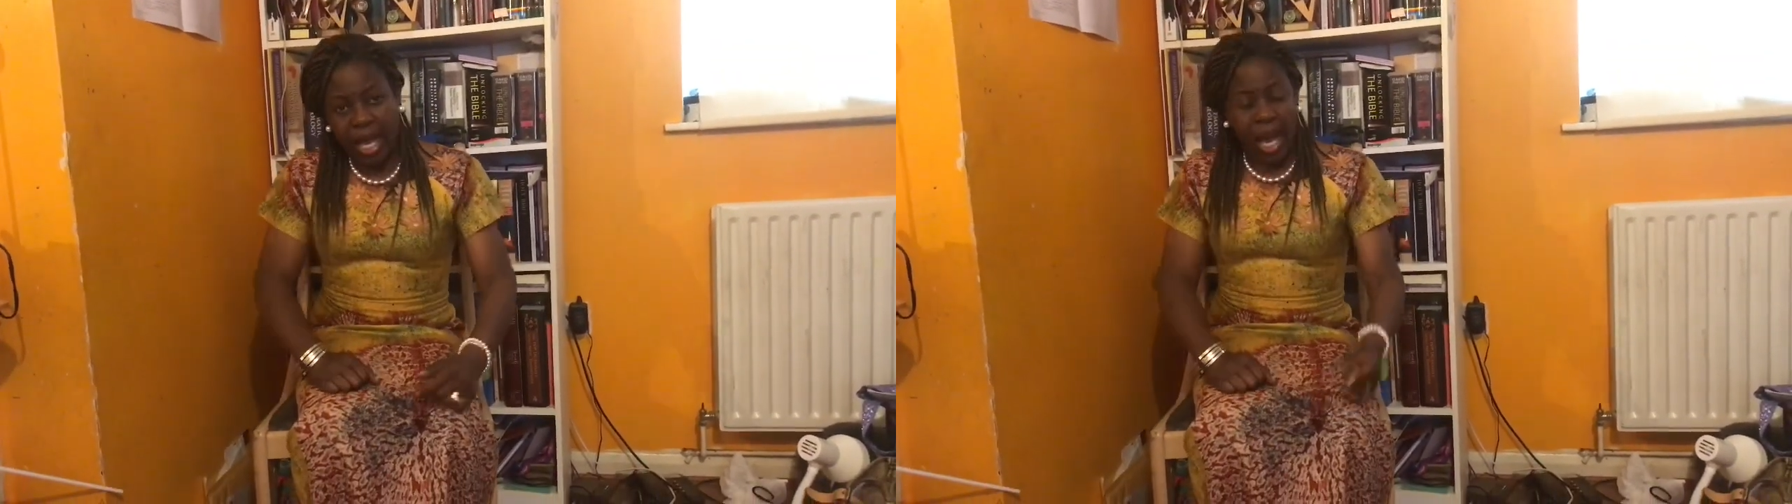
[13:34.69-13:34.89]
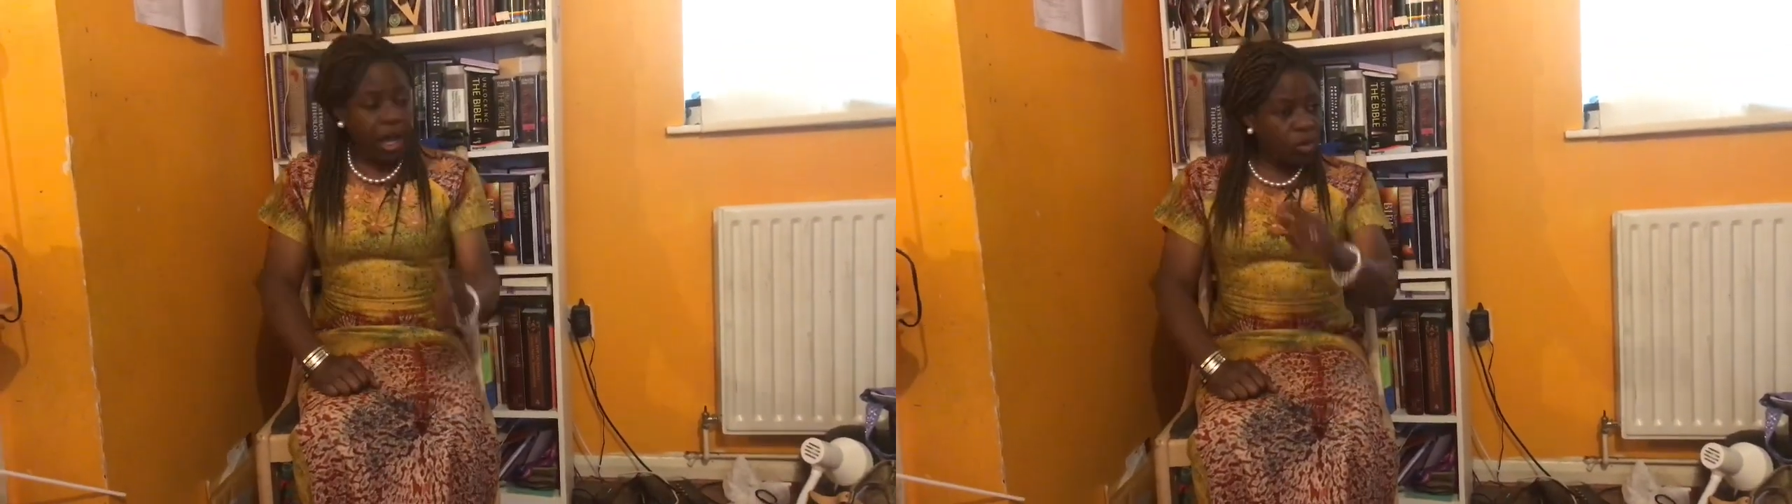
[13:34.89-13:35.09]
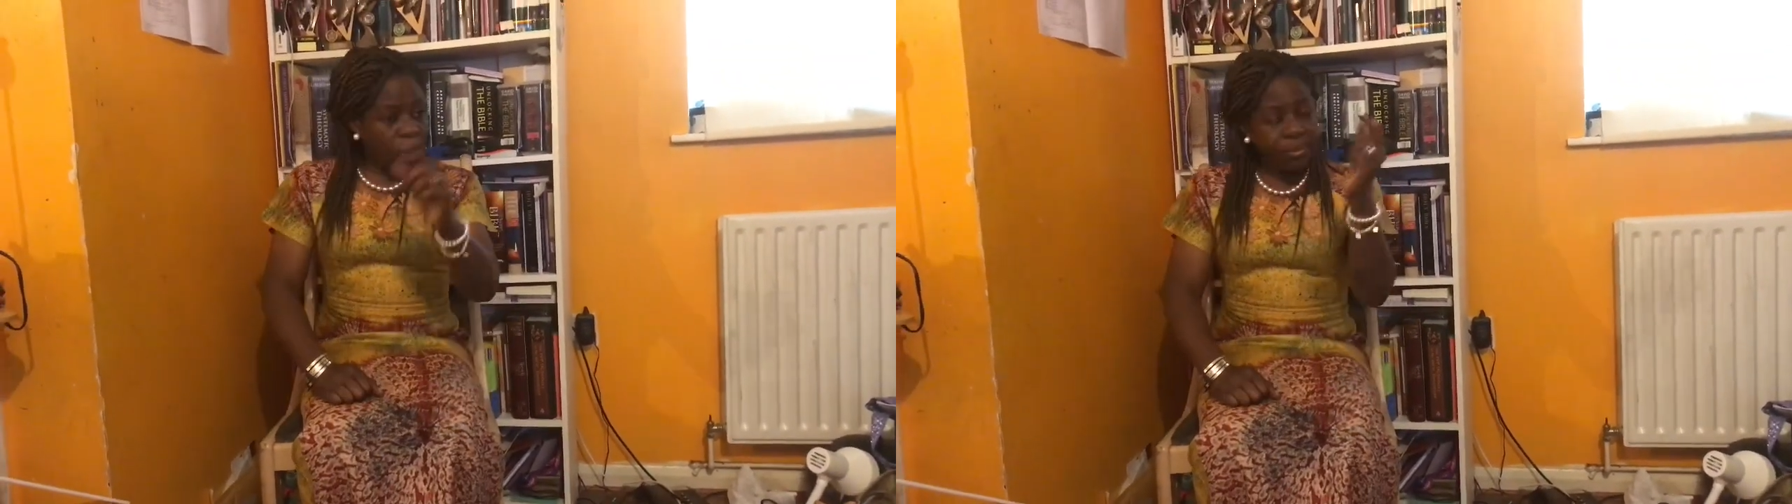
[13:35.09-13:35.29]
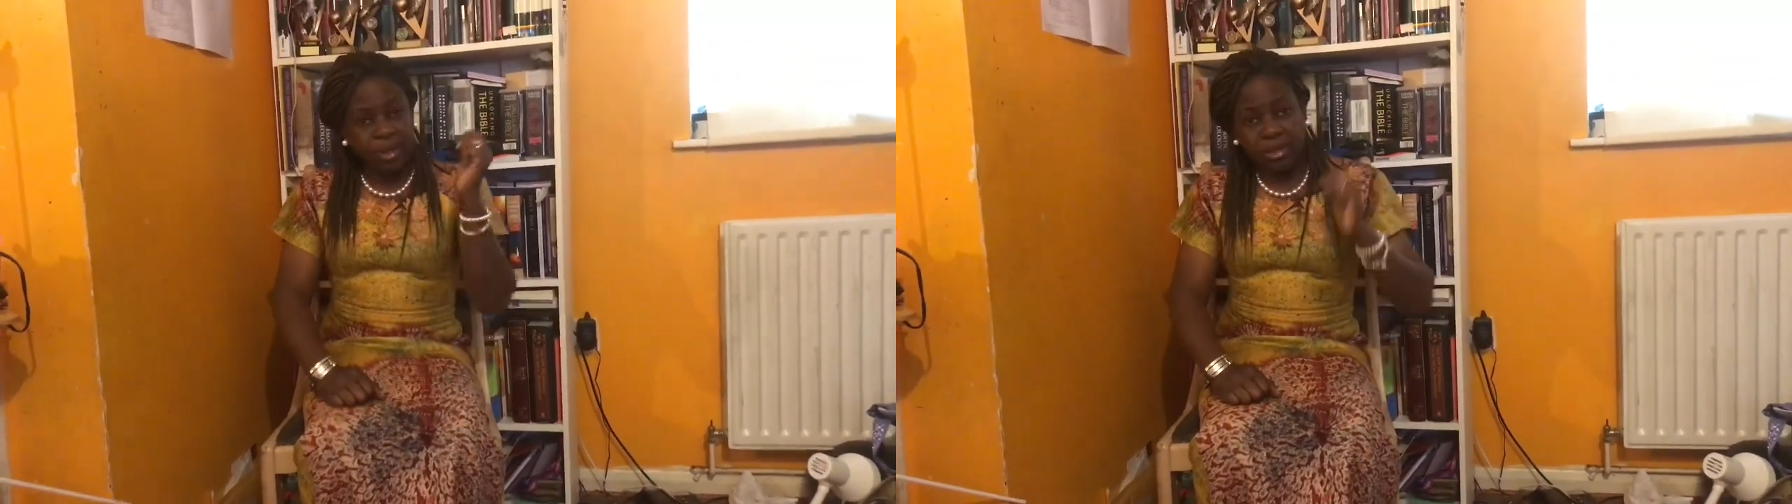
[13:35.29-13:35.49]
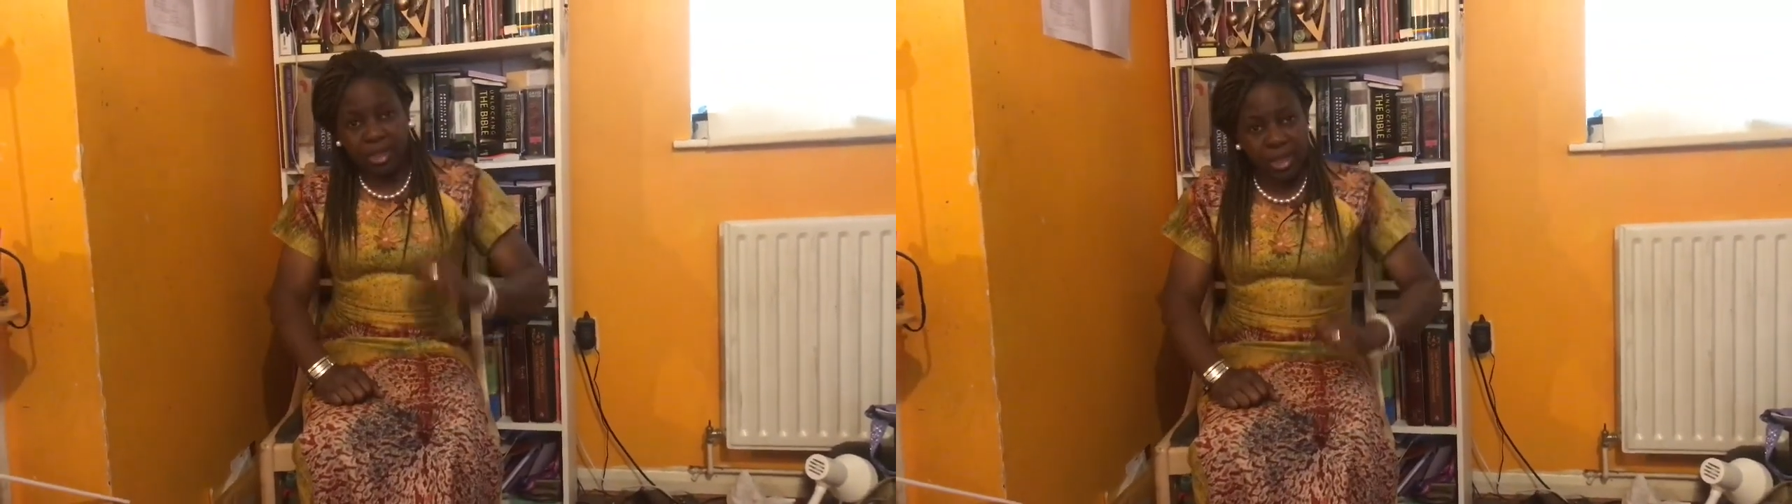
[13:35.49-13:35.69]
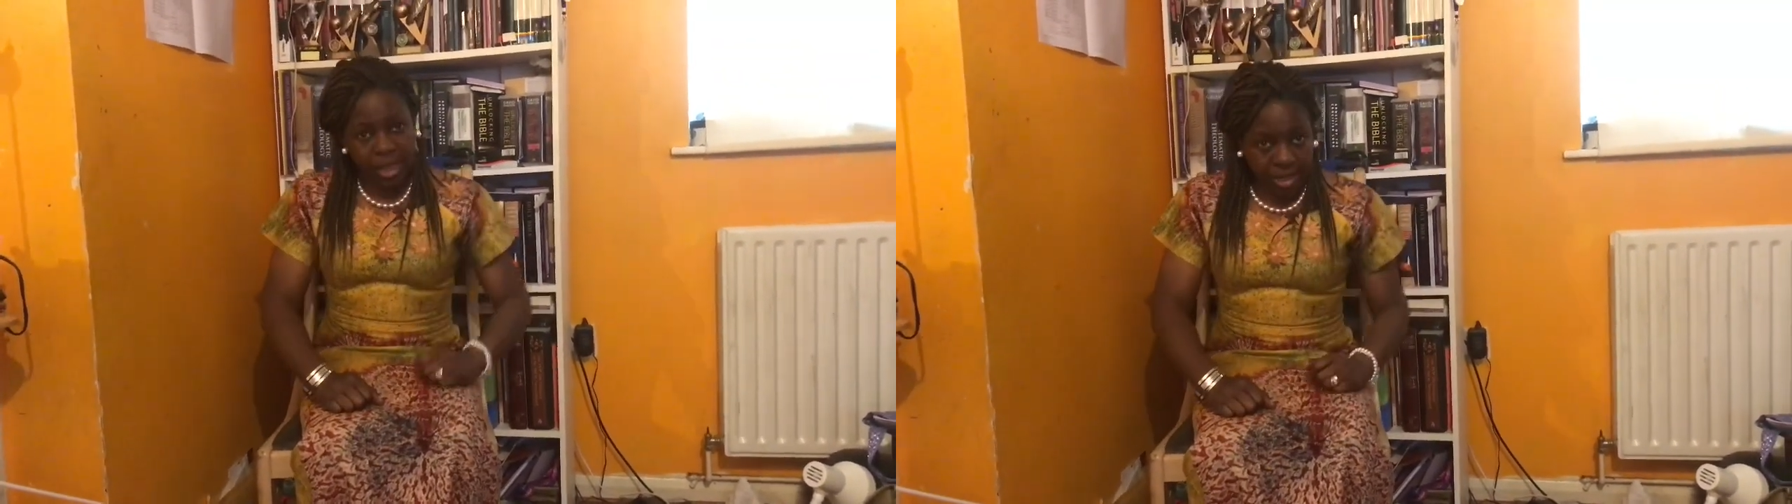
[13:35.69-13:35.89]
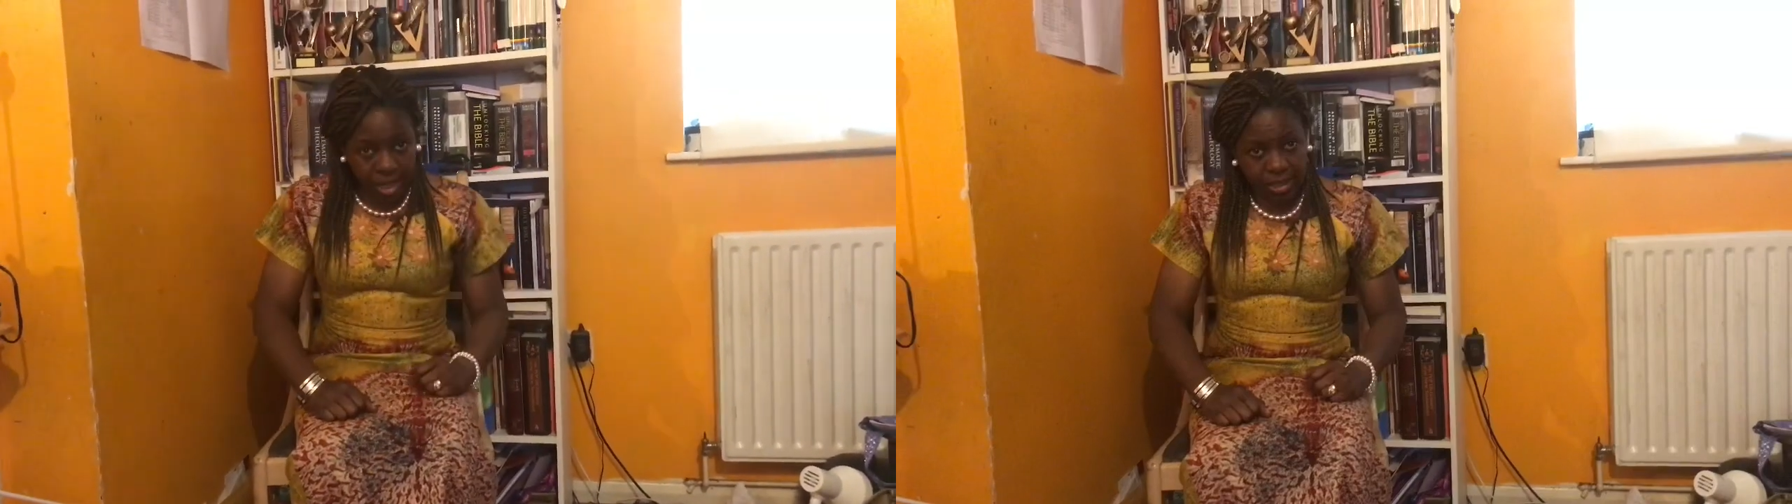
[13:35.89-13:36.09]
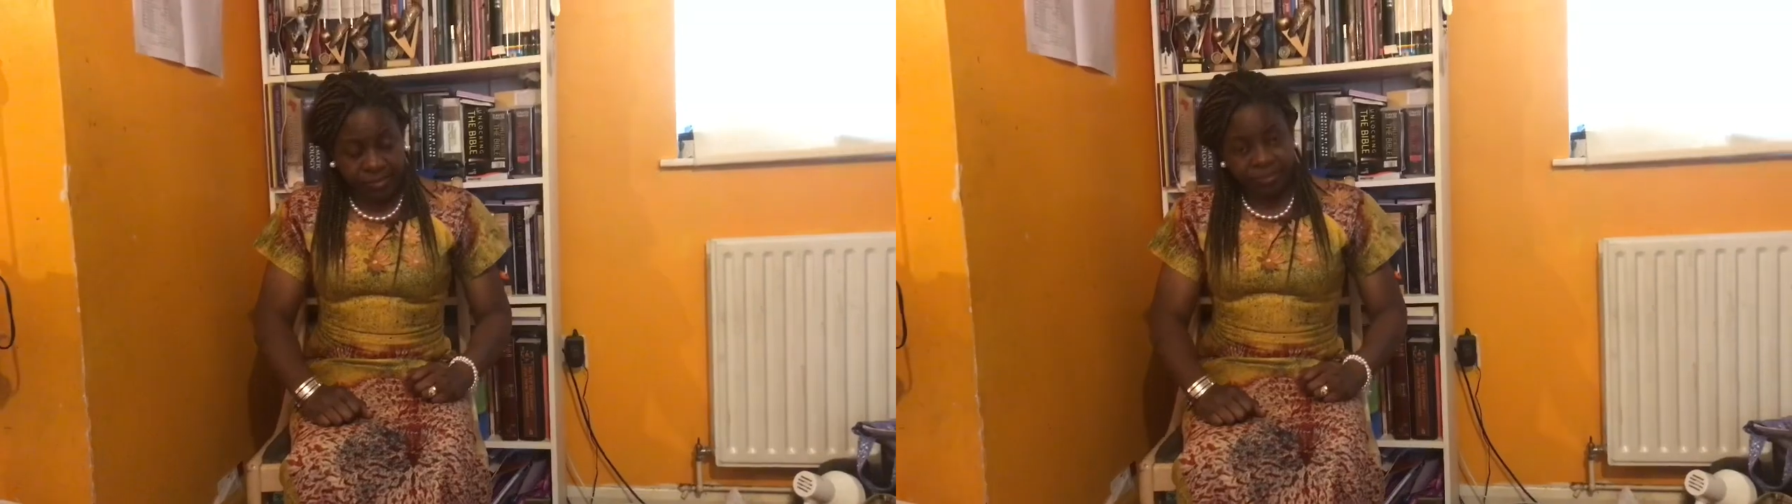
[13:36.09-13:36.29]
and you are building it
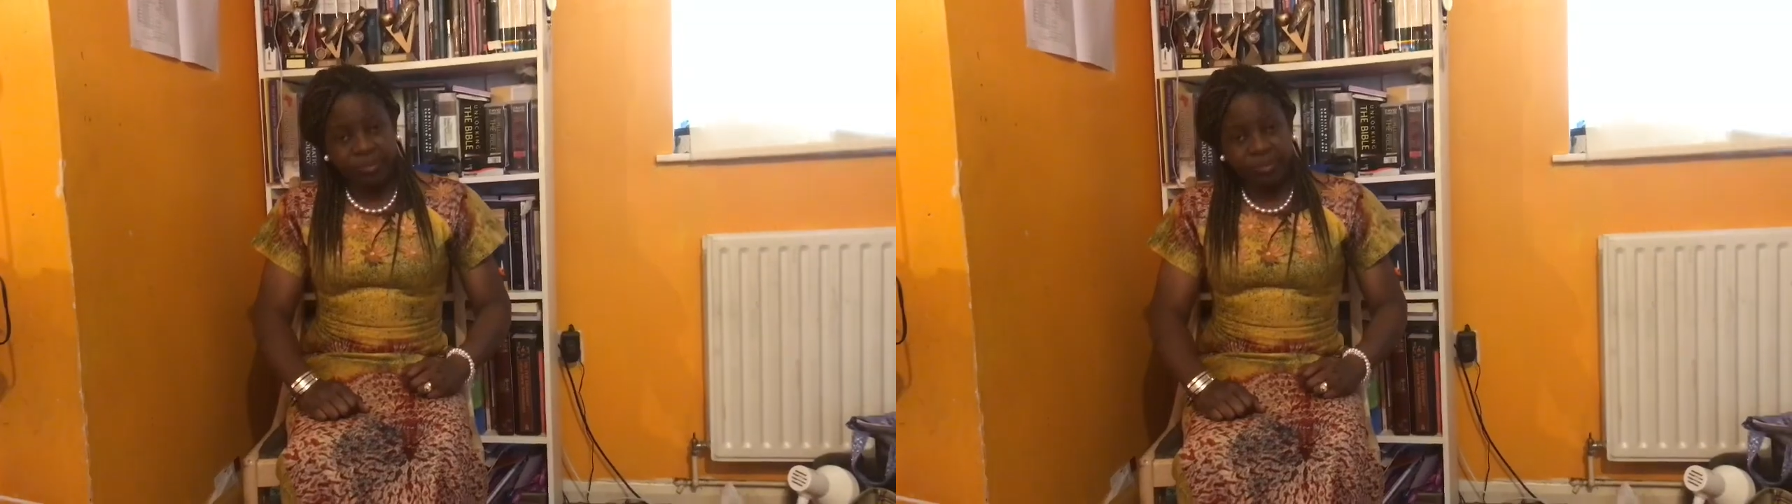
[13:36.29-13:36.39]
again.